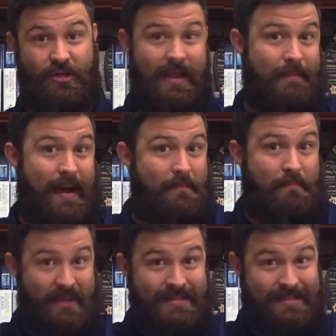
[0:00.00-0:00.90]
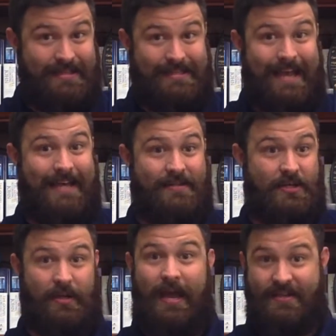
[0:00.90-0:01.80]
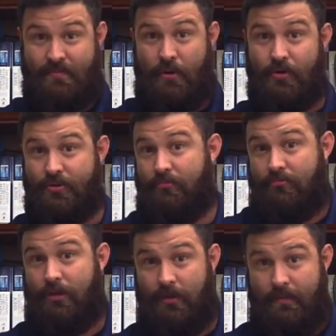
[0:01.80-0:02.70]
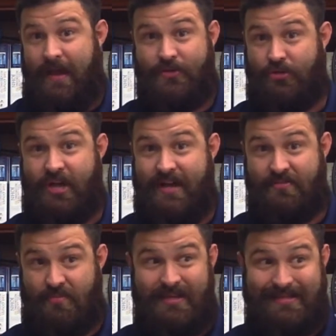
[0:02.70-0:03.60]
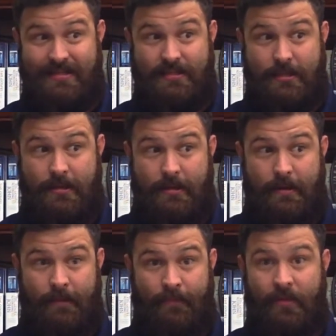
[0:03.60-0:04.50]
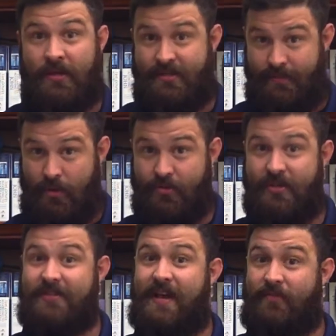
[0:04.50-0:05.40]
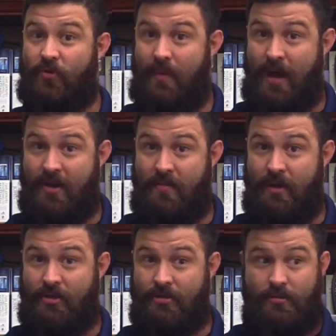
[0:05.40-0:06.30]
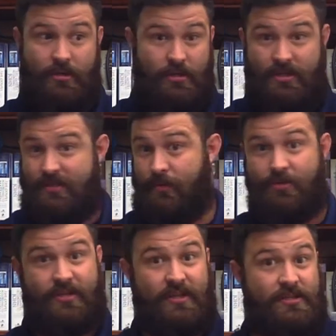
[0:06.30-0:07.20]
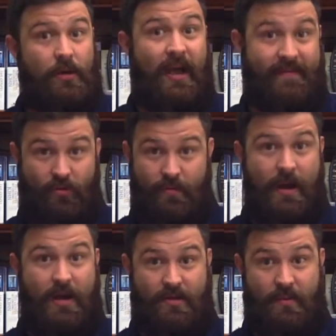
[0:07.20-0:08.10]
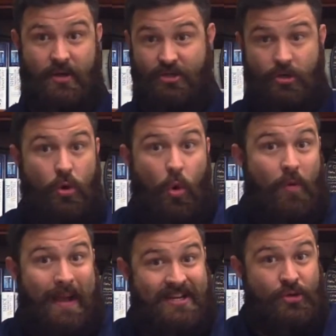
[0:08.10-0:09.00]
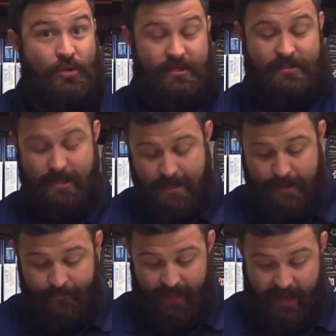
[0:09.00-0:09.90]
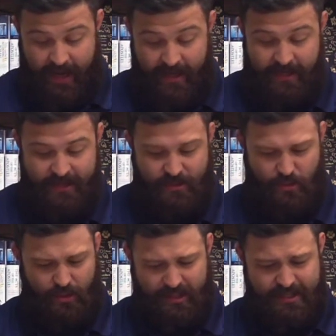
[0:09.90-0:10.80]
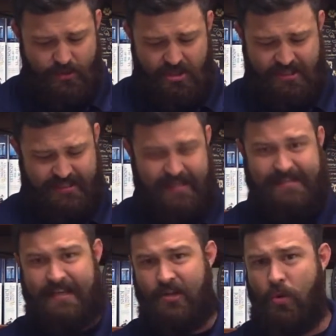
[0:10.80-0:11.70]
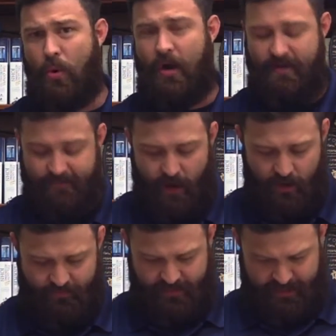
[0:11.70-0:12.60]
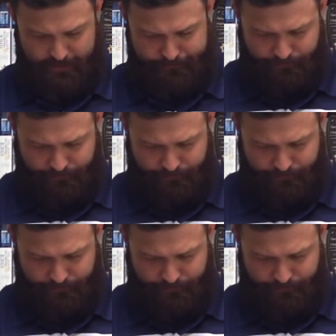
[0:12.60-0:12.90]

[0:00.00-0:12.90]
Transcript: And my business as a as a person, Pastor Chad's business, some of those things have to do with my occupation, some of those things don't have to do with my occupation or my duties. And uh, so really these are just things that you are involved in.